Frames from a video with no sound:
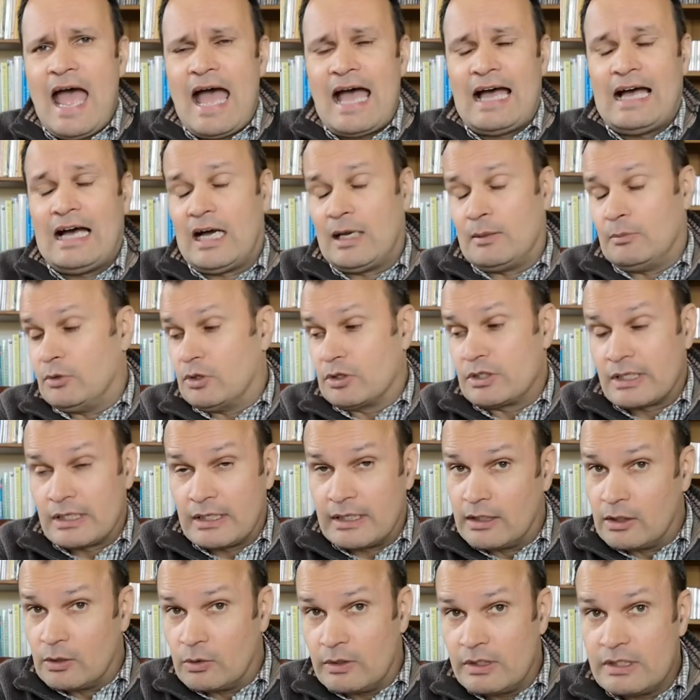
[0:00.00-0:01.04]
I'm not a
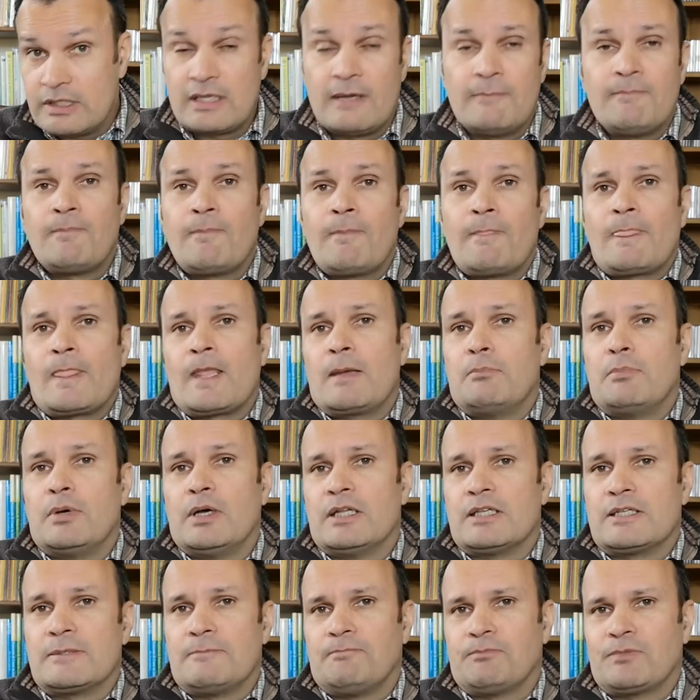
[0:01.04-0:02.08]
linguist,
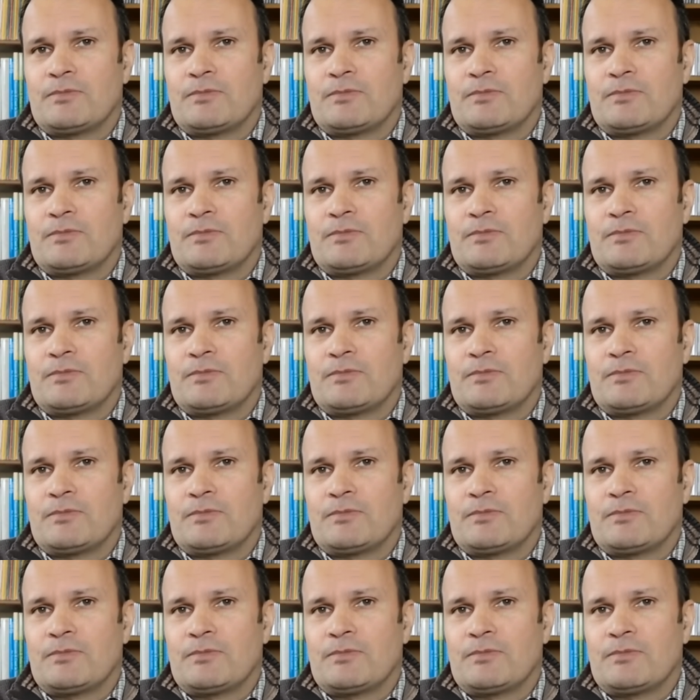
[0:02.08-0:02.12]
but